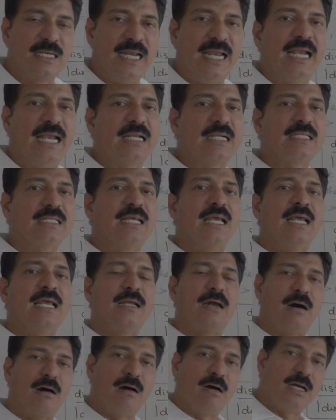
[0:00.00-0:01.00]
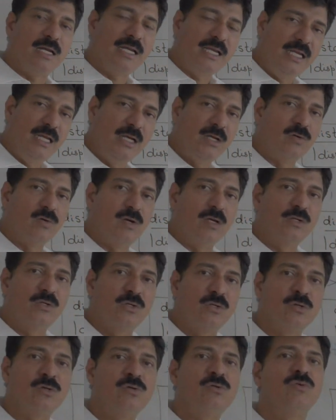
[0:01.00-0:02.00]
greater than or equal
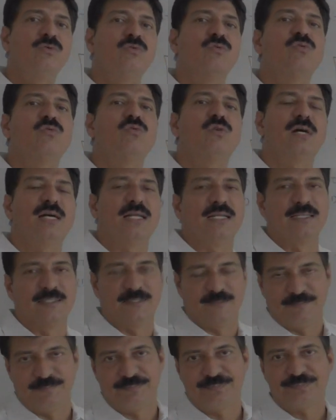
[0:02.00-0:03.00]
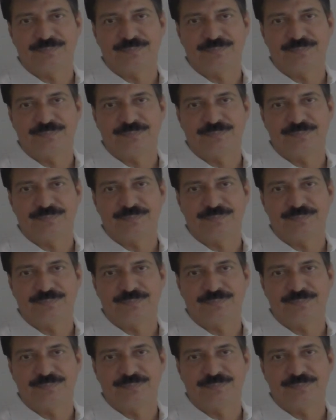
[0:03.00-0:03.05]
to 1.